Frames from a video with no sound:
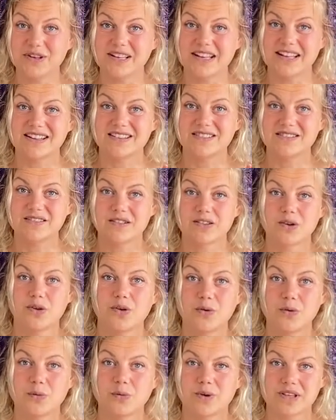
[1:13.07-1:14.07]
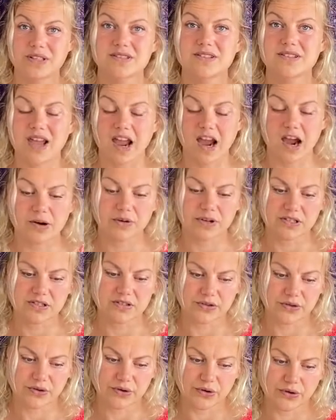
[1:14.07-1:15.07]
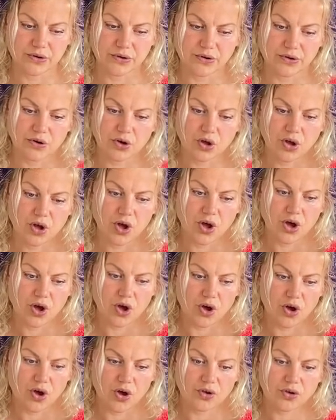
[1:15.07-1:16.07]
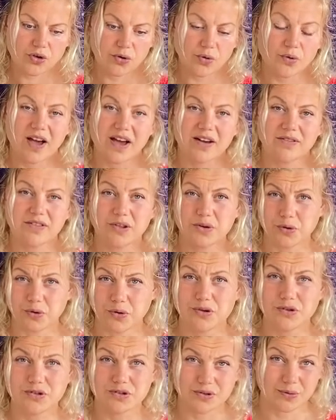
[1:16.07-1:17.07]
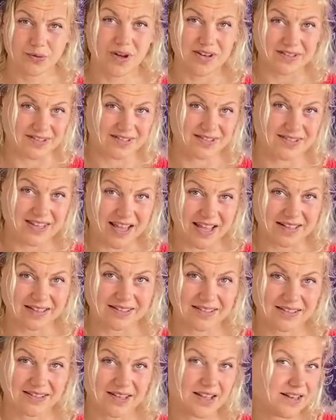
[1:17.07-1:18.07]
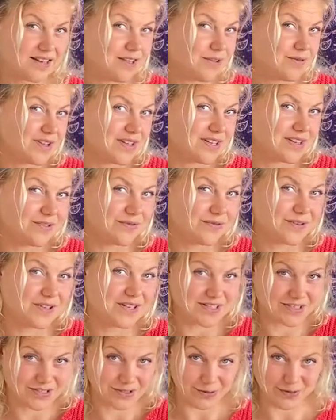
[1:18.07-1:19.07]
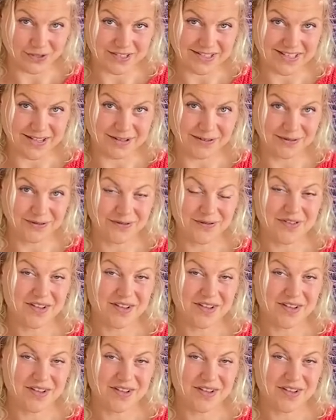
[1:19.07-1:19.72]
Let us know which character you have the urge to understand. And even if it is yourself,